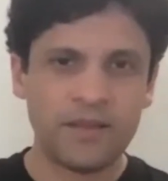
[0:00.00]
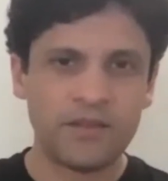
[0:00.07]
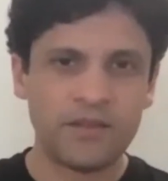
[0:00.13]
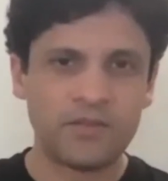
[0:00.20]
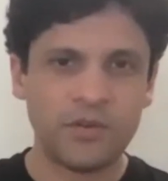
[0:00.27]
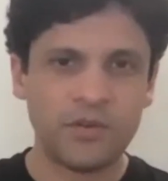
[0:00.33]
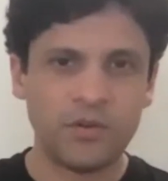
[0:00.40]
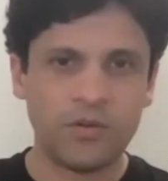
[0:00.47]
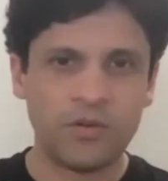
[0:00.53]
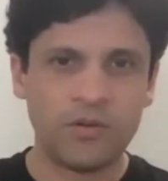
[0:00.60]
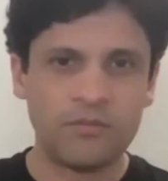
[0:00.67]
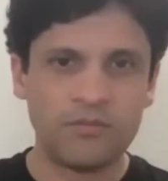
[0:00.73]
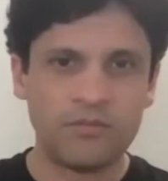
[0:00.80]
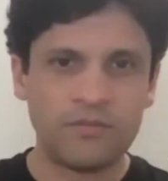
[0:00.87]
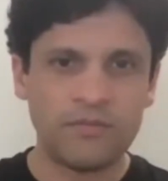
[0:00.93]

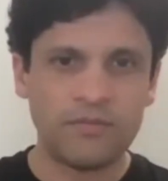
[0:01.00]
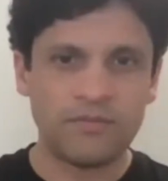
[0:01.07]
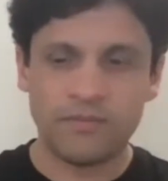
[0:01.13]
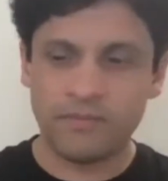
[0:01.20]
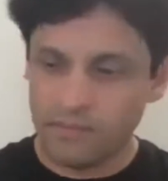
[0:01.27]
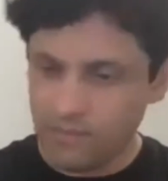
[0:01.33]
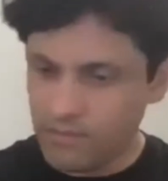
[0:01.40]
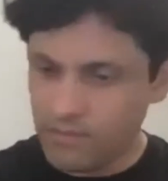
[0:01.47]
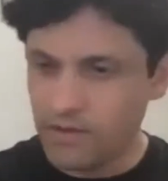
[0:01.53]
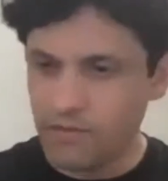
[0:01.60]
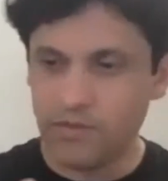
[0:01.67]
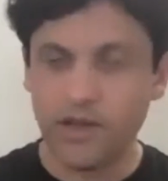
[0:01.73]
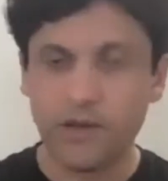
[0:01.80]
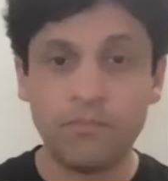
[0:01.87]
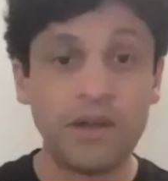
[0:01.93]
So
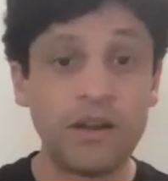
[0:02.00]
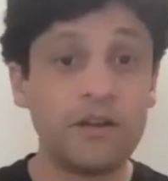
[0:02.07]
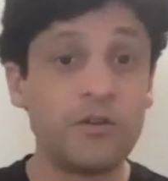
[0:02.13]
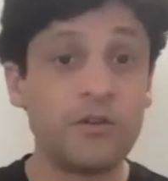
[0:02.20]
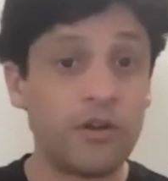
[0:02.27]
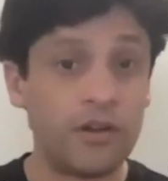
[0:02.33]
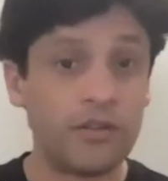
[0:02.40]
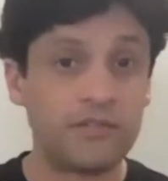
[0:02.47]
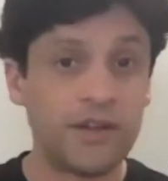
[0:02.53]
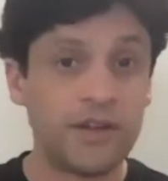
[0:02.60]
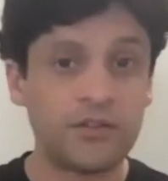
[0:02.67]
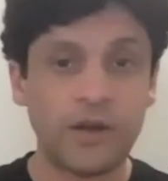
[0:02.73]
we are mirror neurons, right?